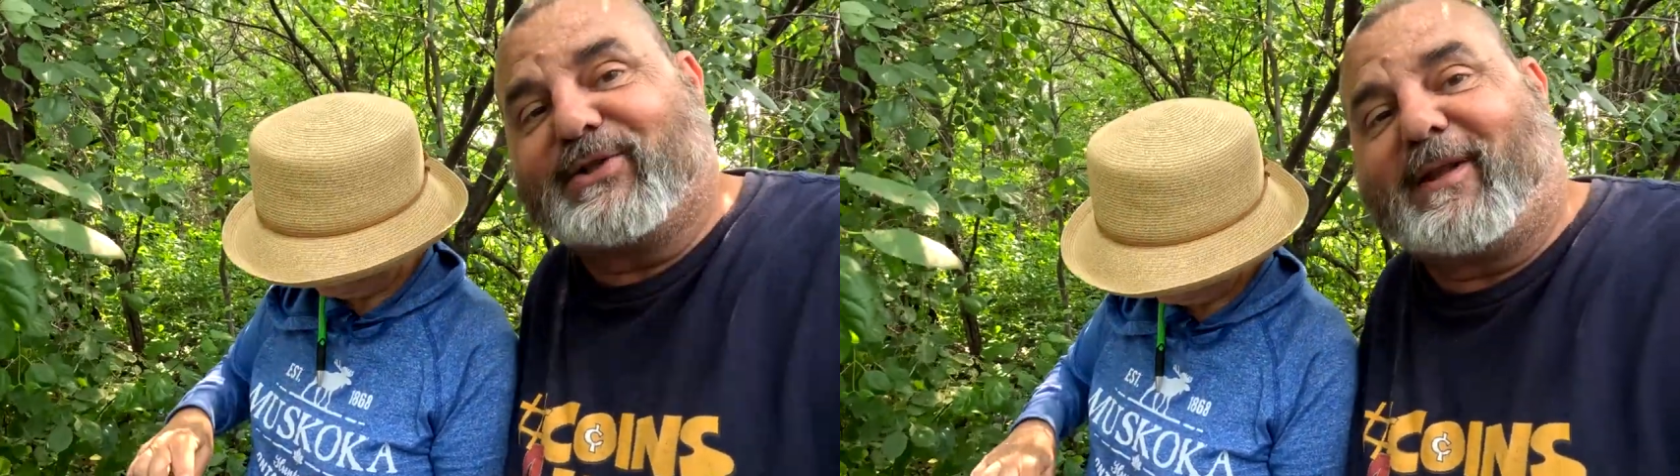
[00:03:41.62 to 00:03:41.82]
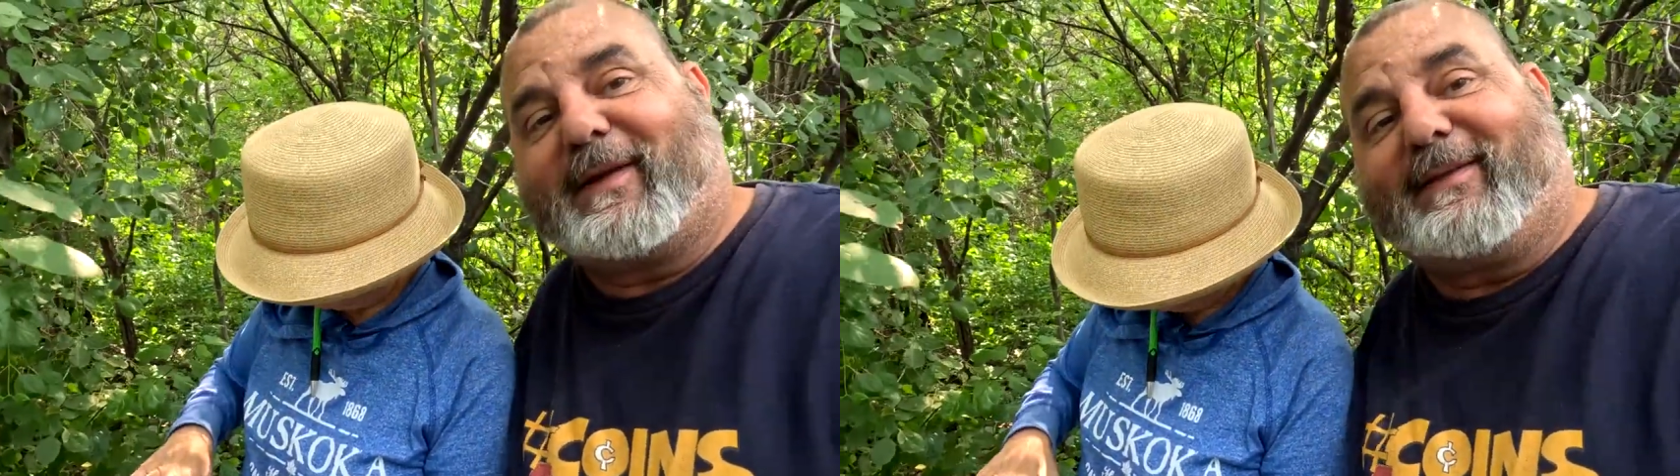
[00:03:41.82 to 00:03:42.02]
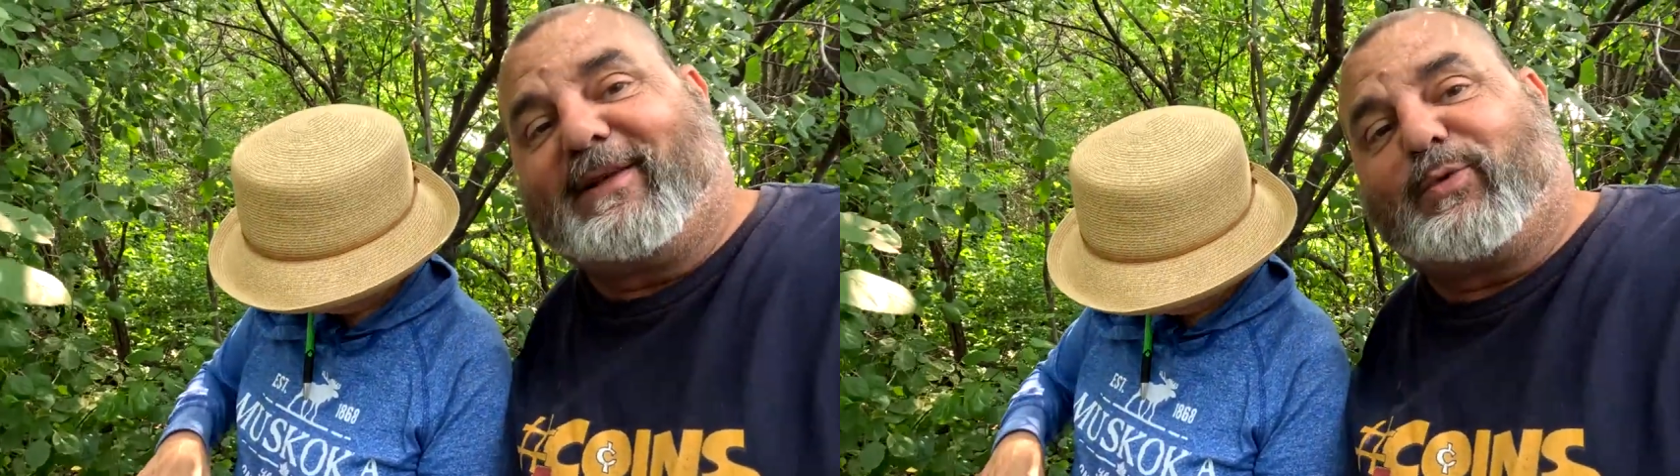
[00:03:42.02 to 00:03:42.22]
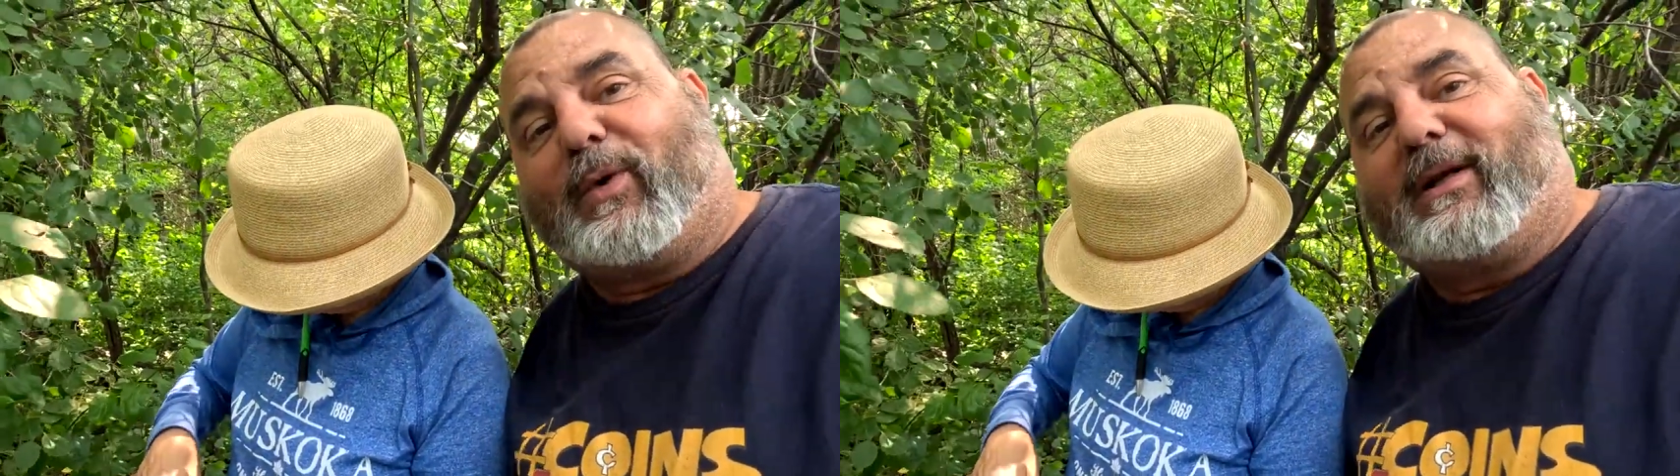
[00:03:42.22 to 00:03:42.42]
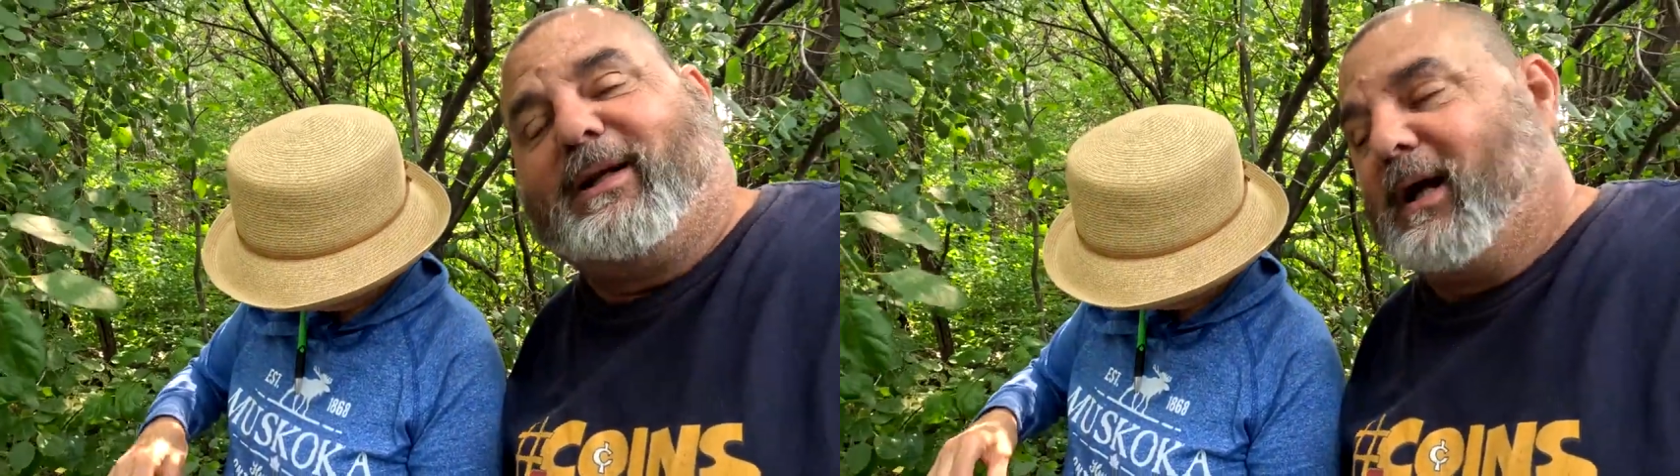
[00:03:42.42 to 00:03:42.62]
because I think this
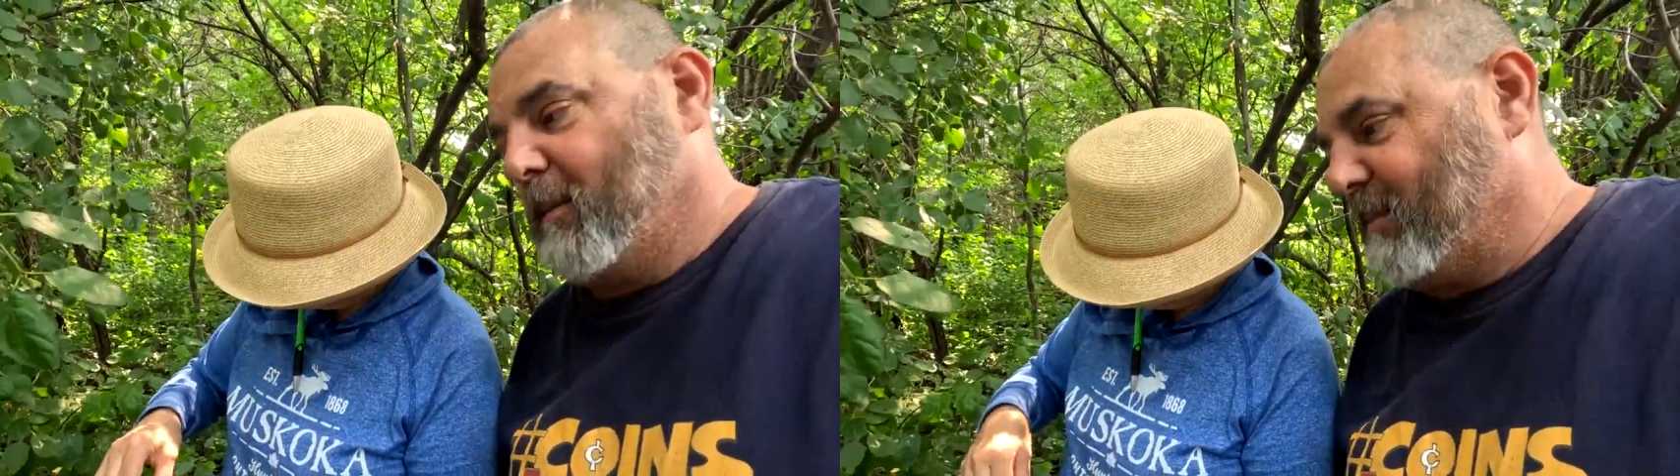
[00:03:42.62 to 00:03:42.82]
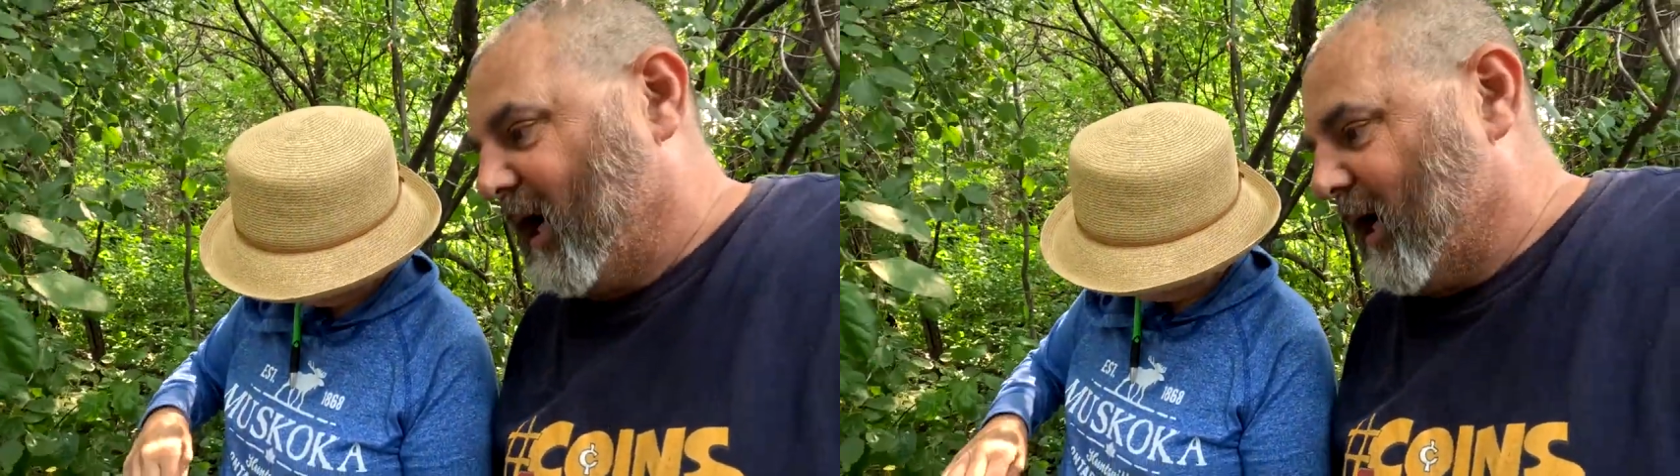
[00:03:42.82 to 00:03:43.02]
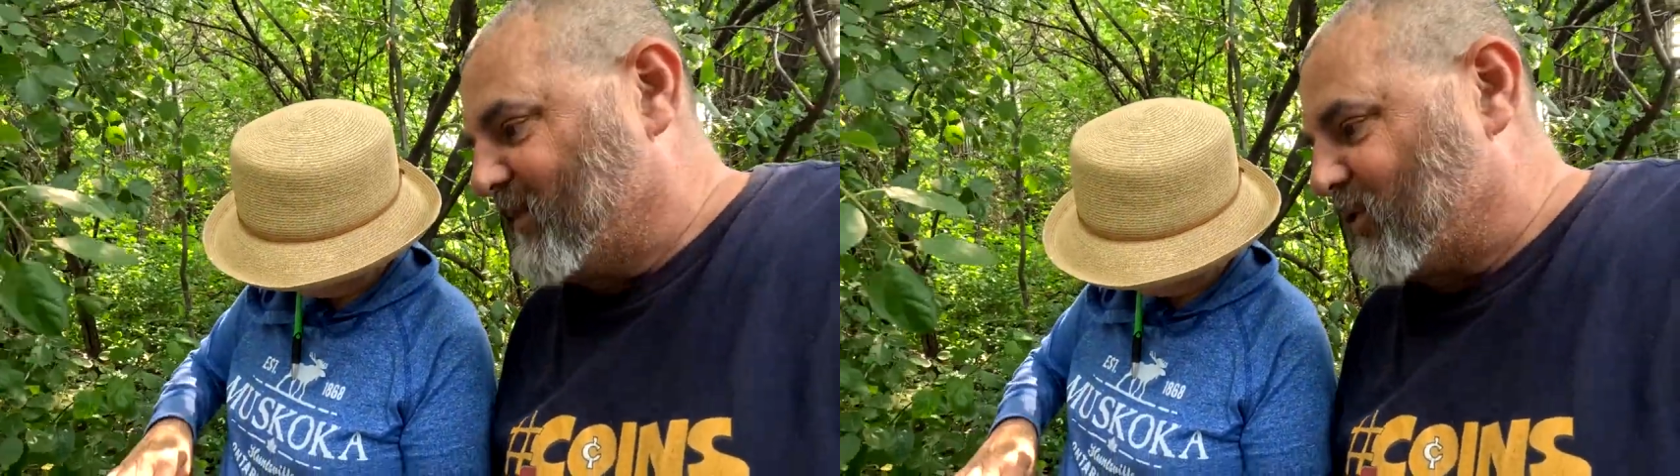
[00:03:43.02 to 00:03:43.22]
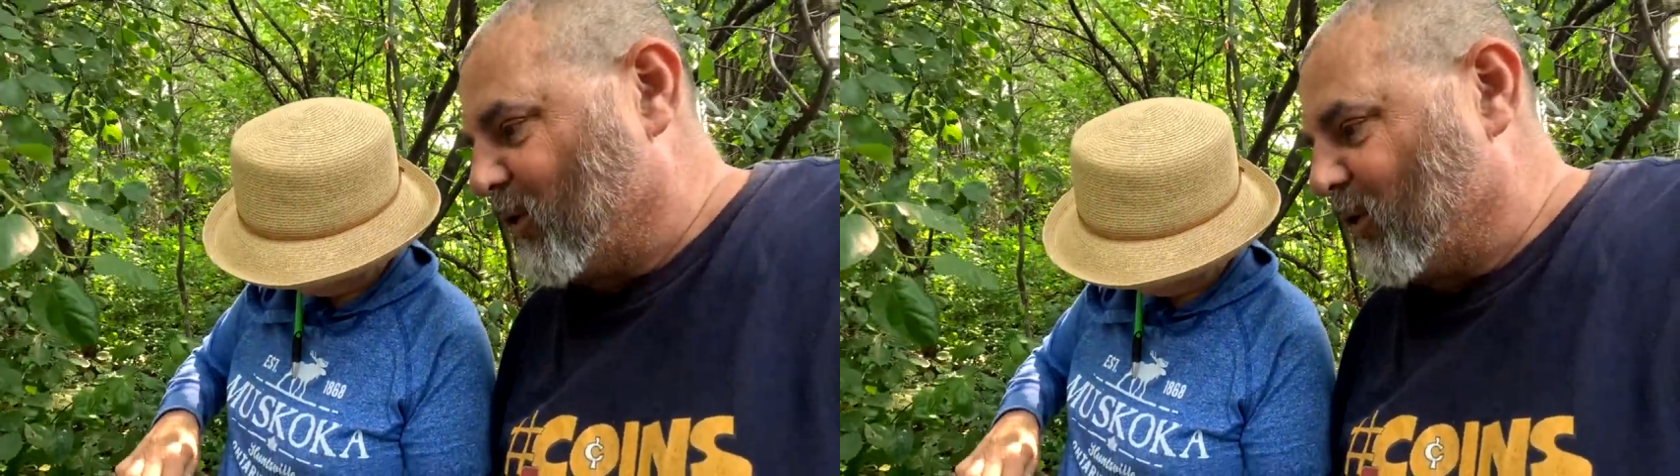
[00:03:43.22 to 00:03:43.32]
one pops